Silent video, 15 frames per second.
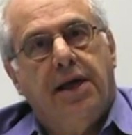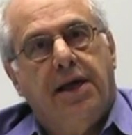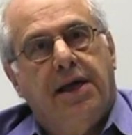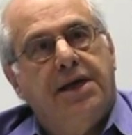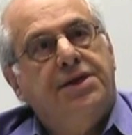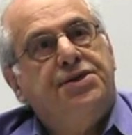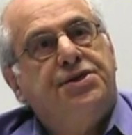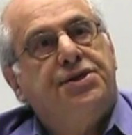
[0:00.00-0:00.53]

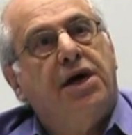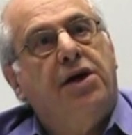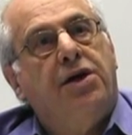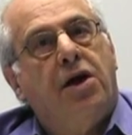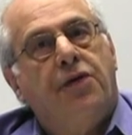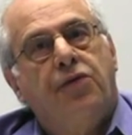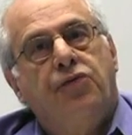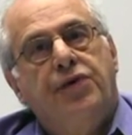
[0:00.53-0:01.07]
is
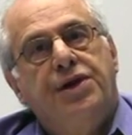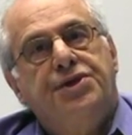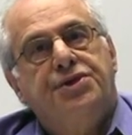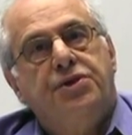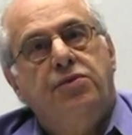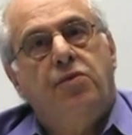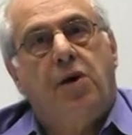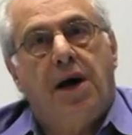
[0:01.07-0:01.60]
another
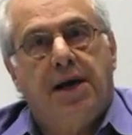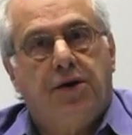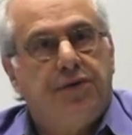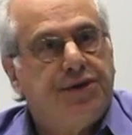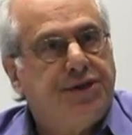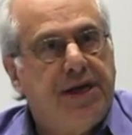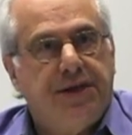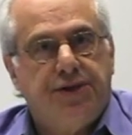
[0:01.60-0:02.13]
reason why
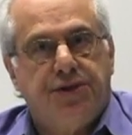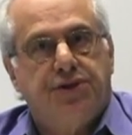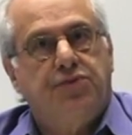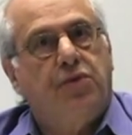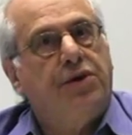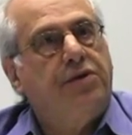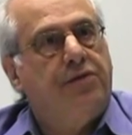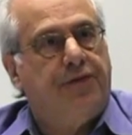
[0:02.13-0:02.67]
Chris
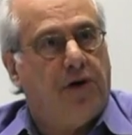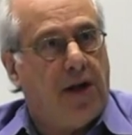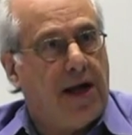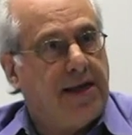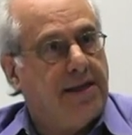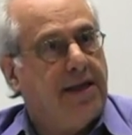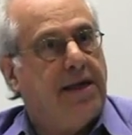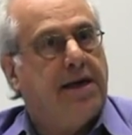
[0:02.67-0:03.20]
Hedges' wonderful
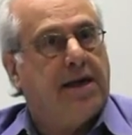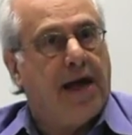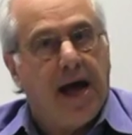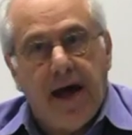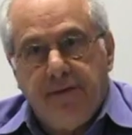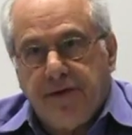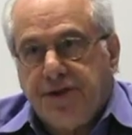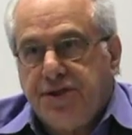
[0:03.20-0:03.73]
idea to
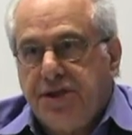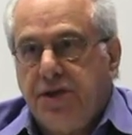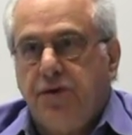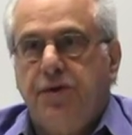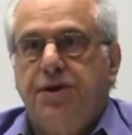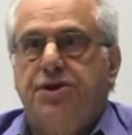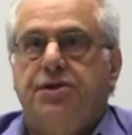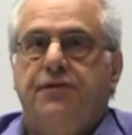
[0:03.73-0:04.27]
have a
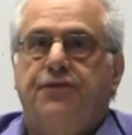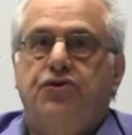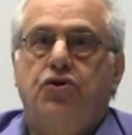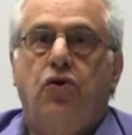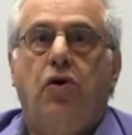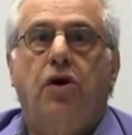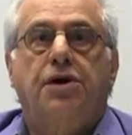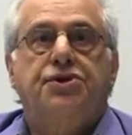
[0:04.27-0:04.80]
series of
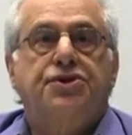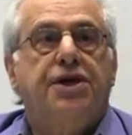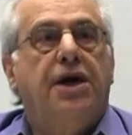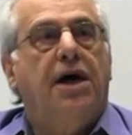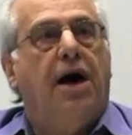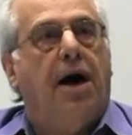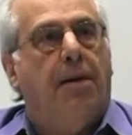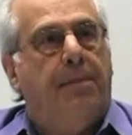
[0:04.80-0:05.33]
talks
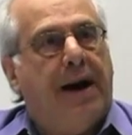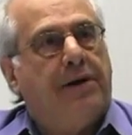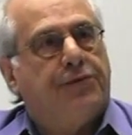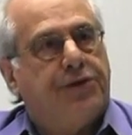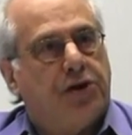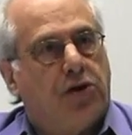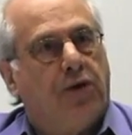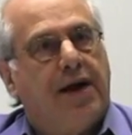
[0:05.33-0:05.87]

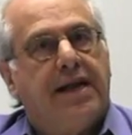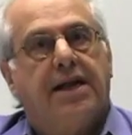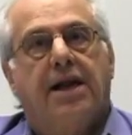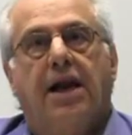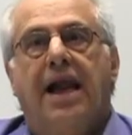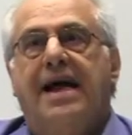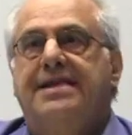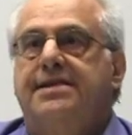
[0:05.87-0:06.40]
about the great
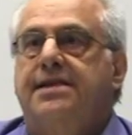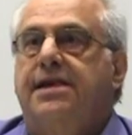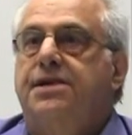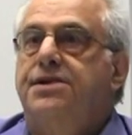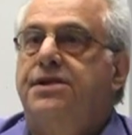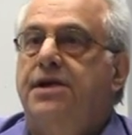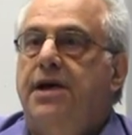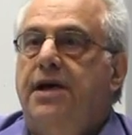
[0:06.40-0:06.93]

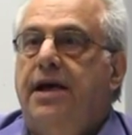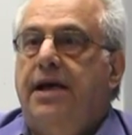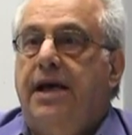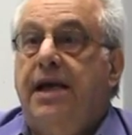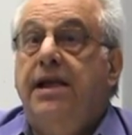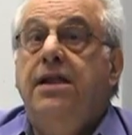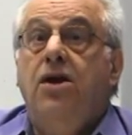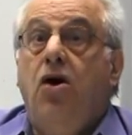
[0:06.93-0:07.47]
classics,
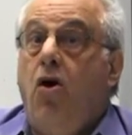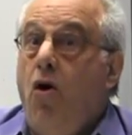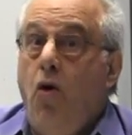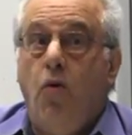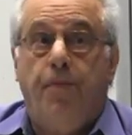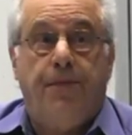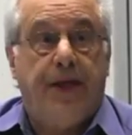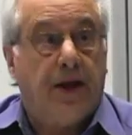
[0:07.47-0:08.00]
in the
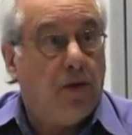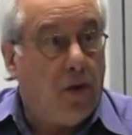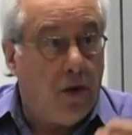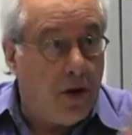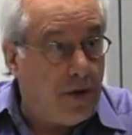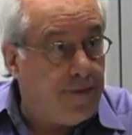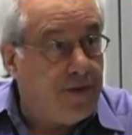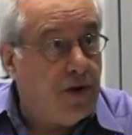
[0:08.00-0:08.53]
hope that
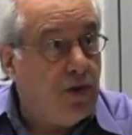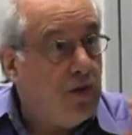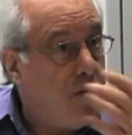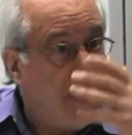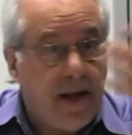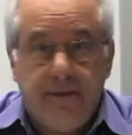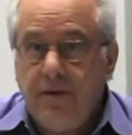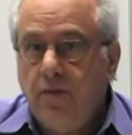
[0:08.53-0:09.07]
all of
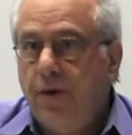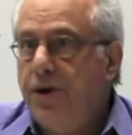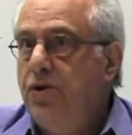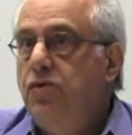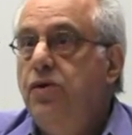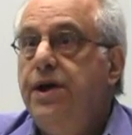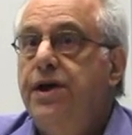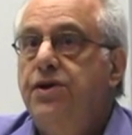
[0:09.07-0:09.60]
you and
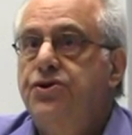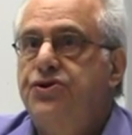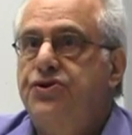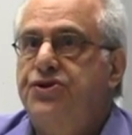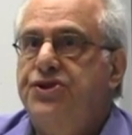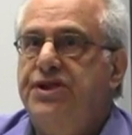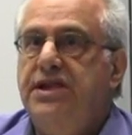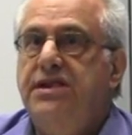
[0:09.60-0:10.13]
everyone who hears
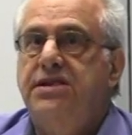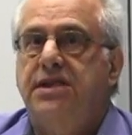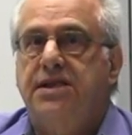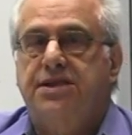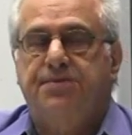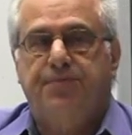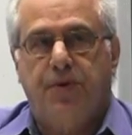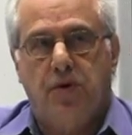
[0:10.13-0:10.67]
or sees
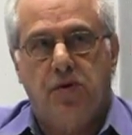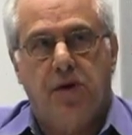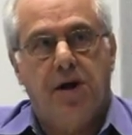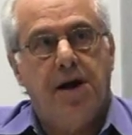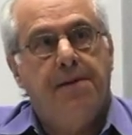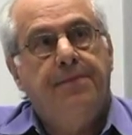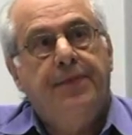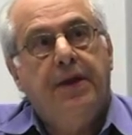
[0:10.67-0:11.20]
this
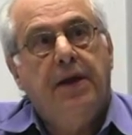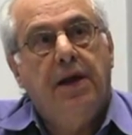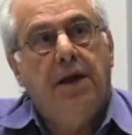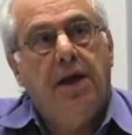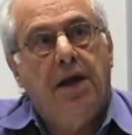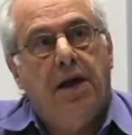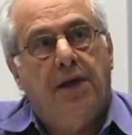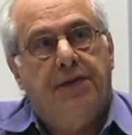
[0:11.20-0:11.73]
program
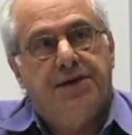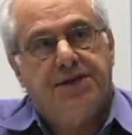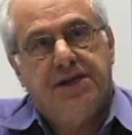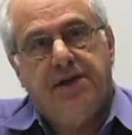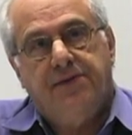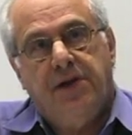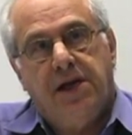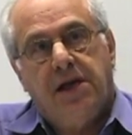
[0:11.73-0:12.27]
this
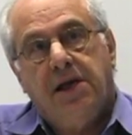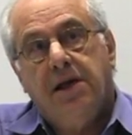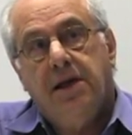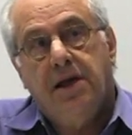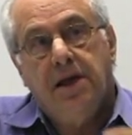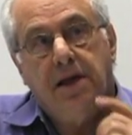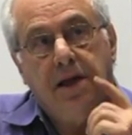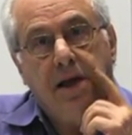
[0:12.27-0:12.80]
evening
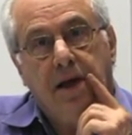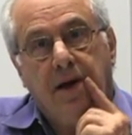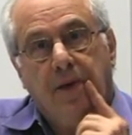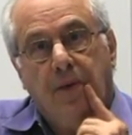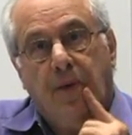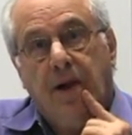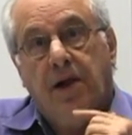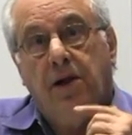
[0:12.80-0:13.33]

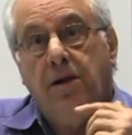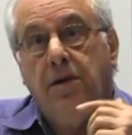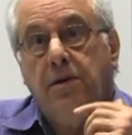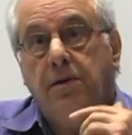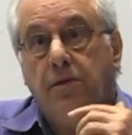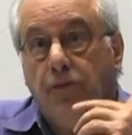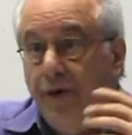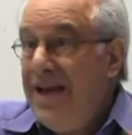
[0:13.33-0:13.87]
will
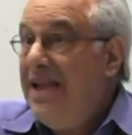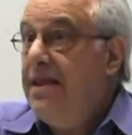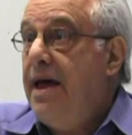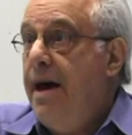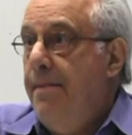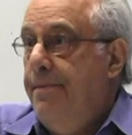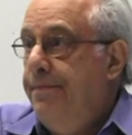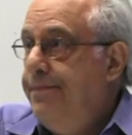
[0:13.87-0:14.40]
read
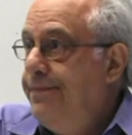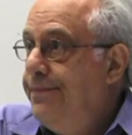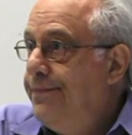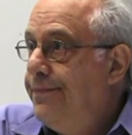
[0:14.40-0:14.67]
them.